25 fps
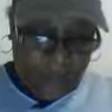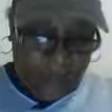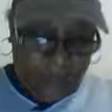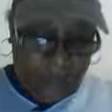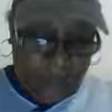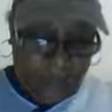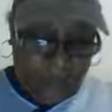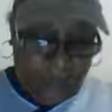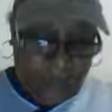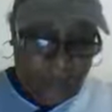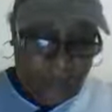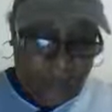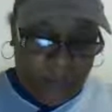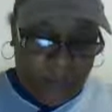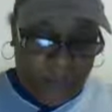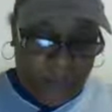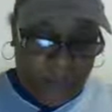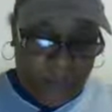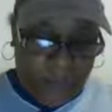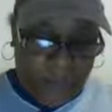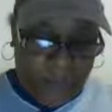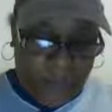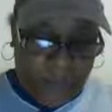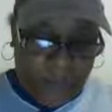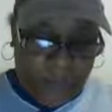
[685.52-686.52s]

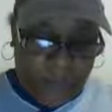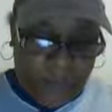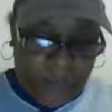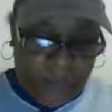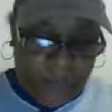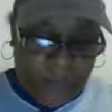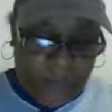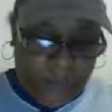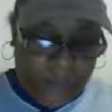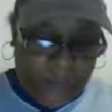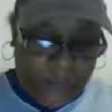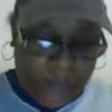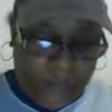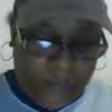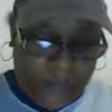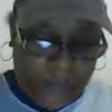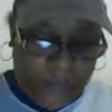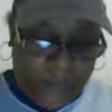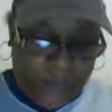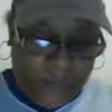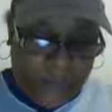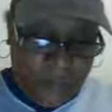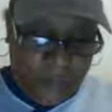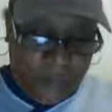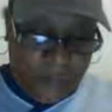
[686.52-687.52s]

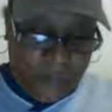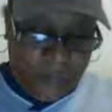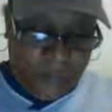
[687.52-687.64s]
Nothing is said.